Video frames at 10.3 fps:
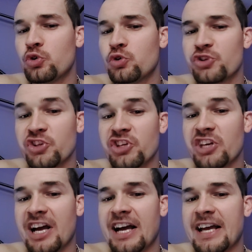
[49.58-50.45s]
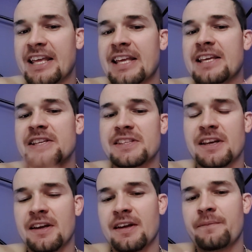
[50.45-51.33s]
to the guy is
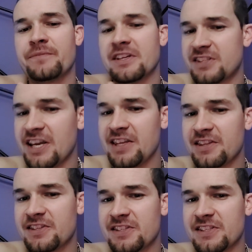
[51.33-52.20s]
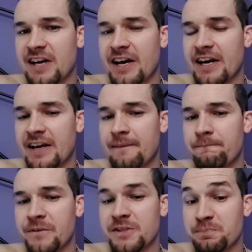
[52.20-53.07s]
they take the
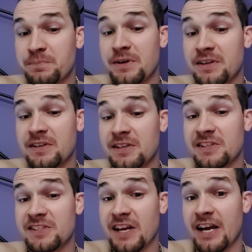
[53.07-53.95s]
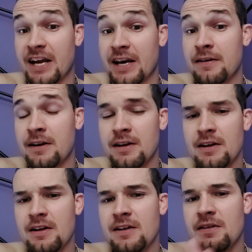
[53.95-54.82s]
sign, his sign,
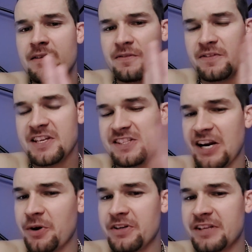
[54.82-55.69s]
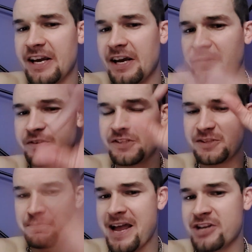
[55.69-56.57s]
they tear it down,
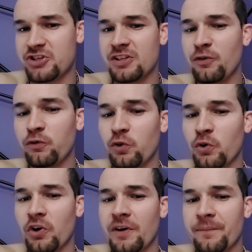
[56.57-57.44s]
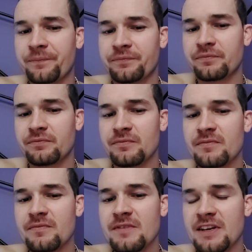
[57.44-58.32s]
smash in the floor,
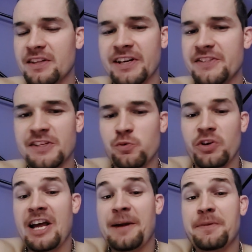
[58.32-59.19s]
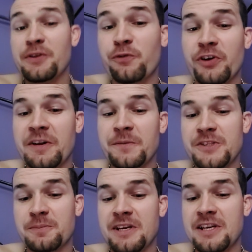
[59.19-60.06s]
and the guy says, "What happened to freedom of
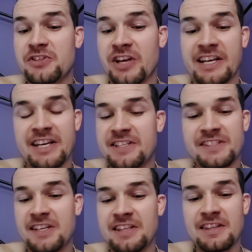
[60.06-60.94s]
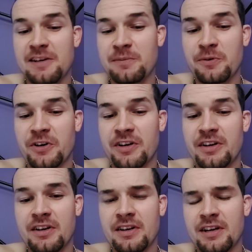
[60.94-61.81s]
speech? I can't say anything anymore."
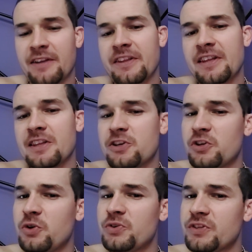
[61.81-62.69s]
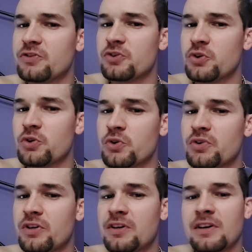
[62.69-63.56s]
And then they accuse the
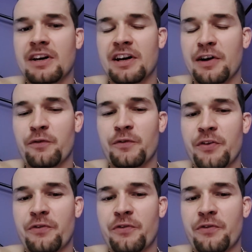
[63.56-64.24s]
dude of the